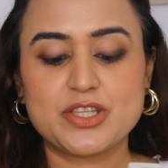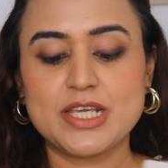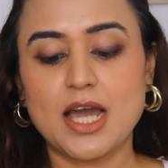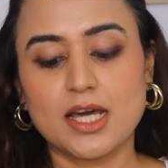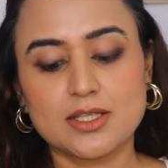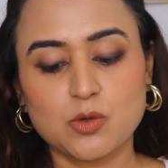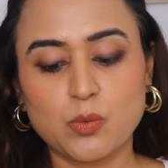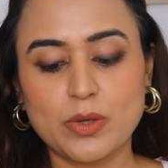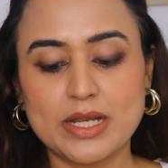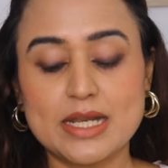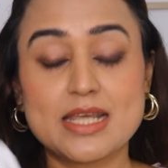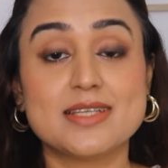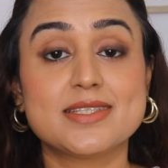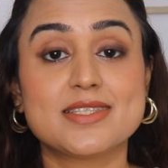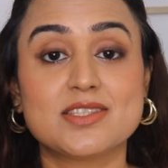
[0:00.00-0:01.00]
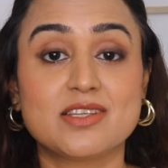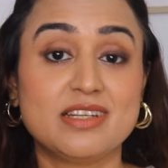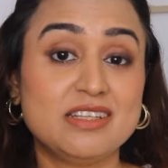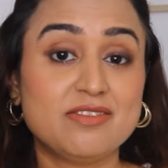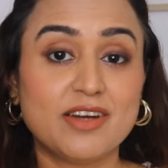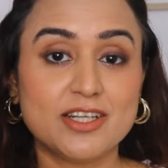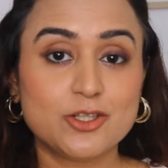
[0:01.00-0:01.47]
the other one is
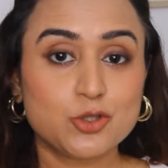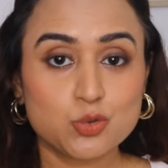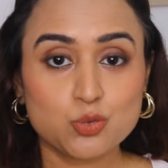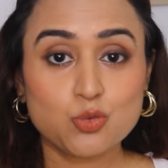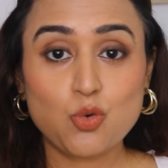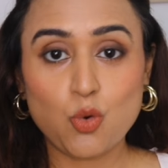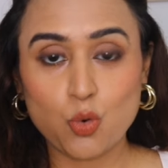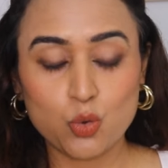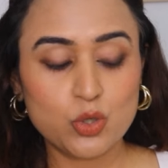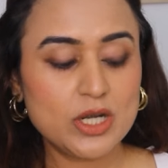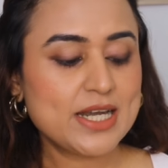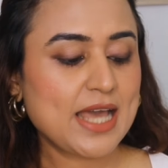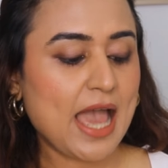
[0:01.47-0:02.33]
312 gold